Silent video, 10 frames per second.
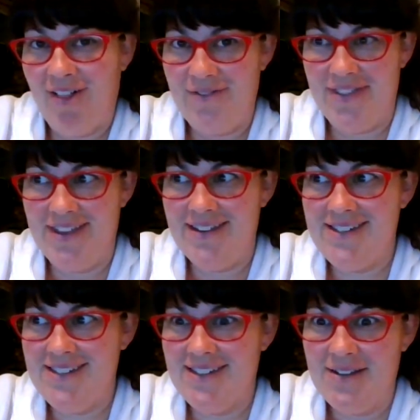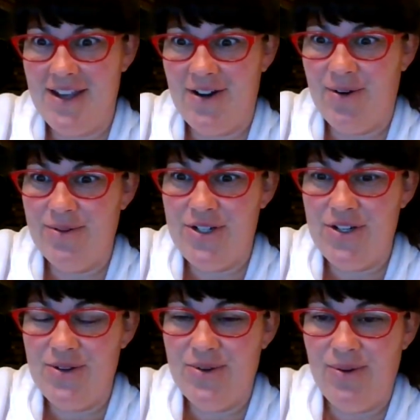all of this.
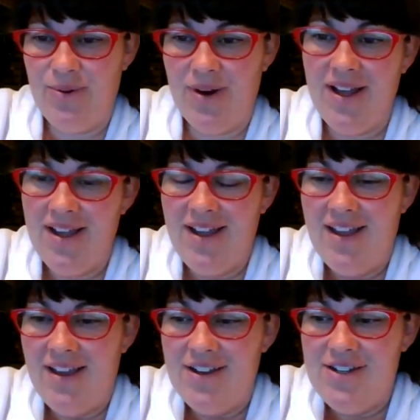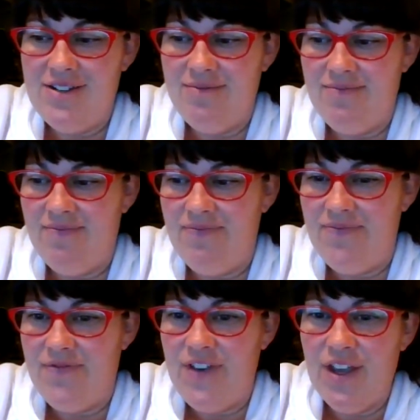Do you
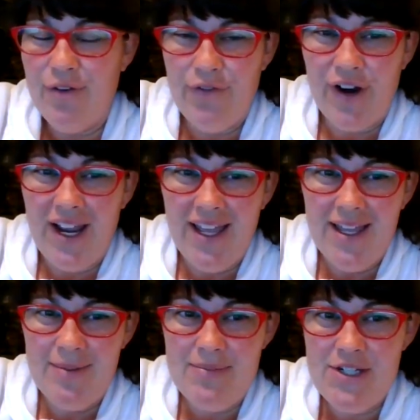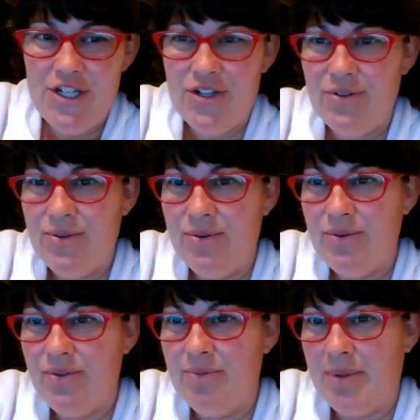feel for him? Do
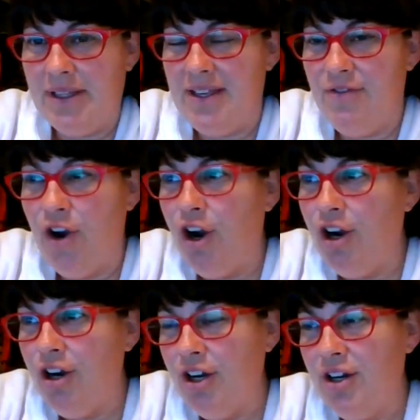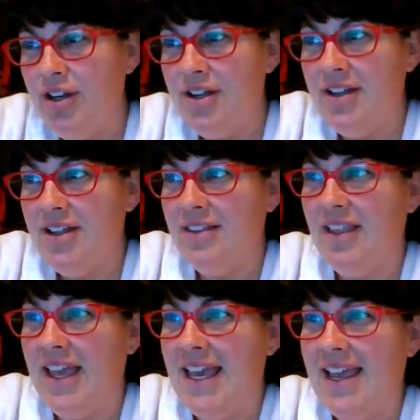you believe her?
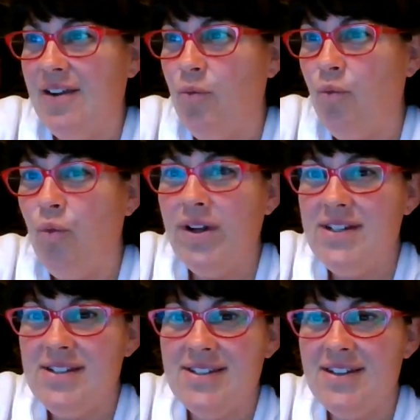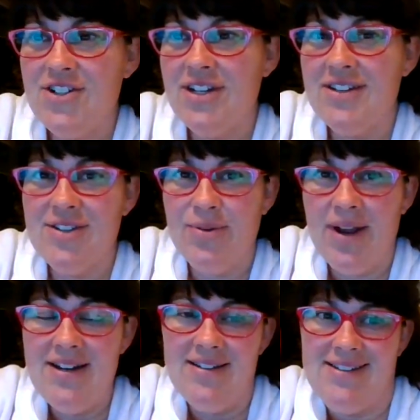Like, and what decision
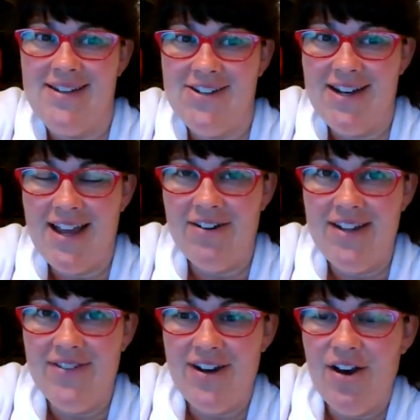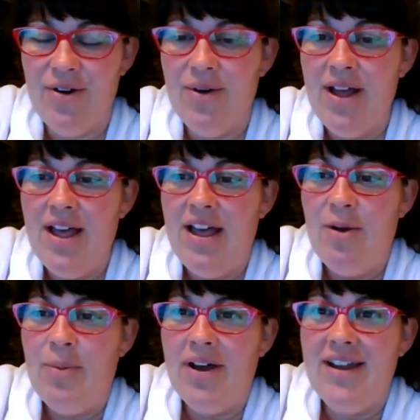is the right decision? I don't even know.
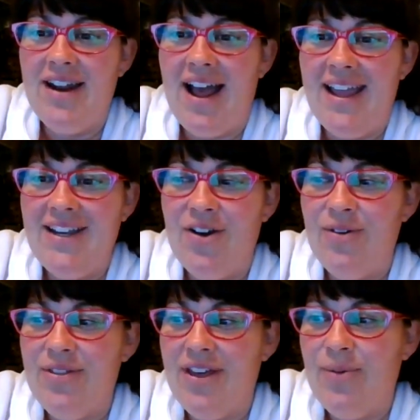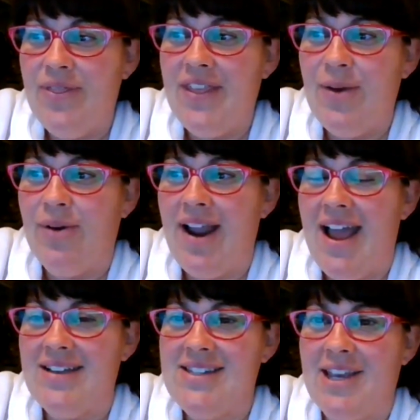But I know that when they
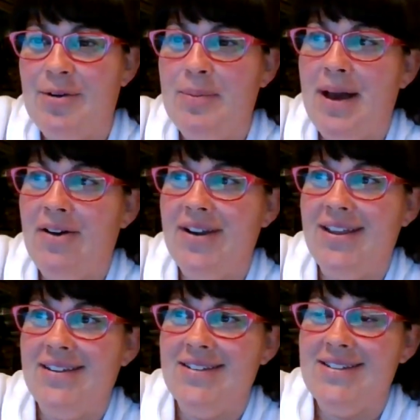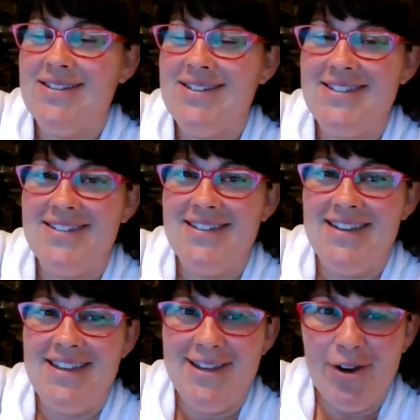were asking about his
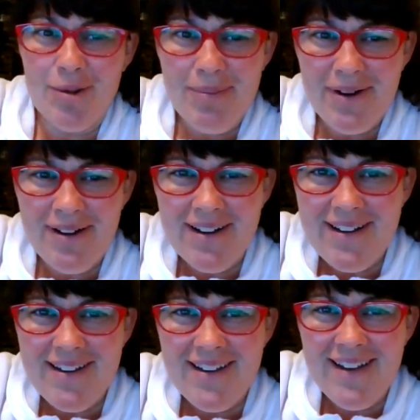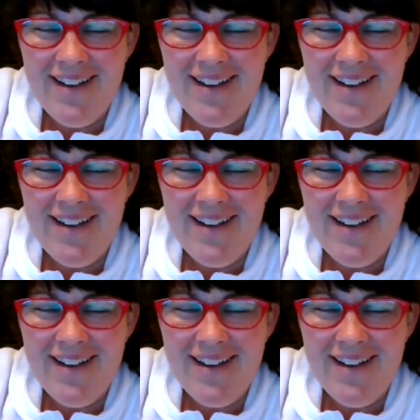yearbook,